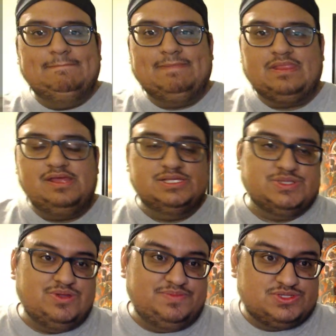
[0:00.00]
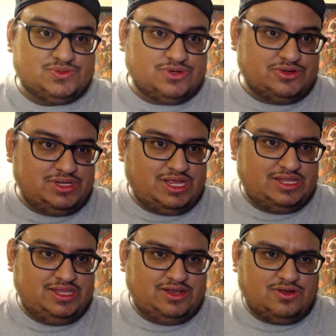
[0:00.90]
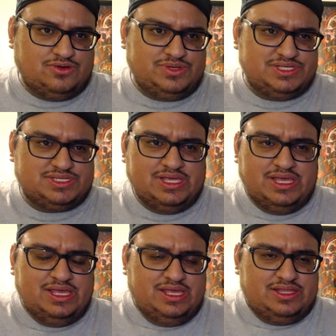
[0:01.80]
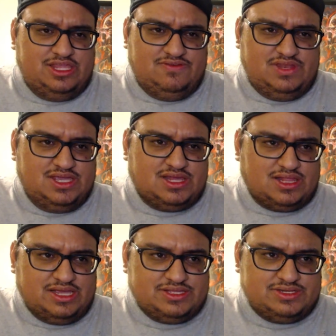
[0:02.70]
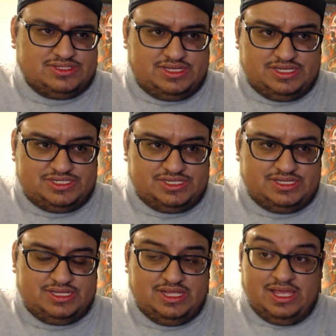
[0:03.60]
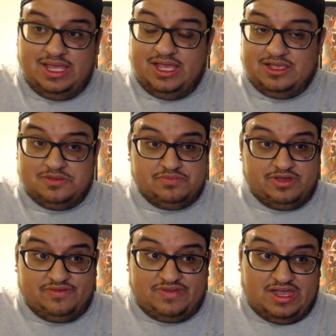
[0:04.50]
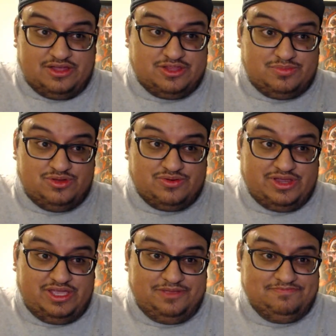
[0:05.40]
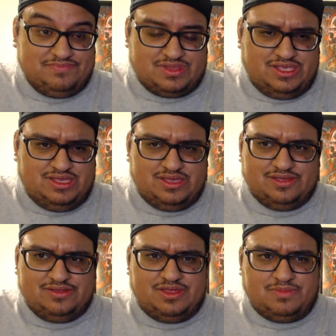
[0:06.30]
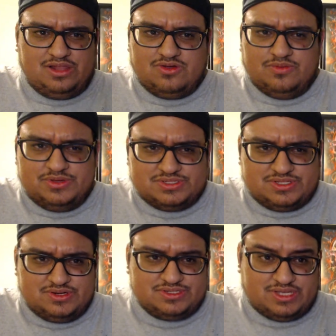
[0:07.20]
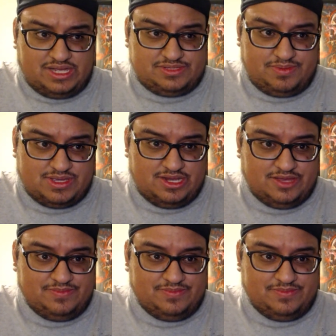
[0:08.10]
Next one up is Ronin. I did own this DVD collector's edition, but I found the Blu-ray in my local bookstore, so I had to pick it up.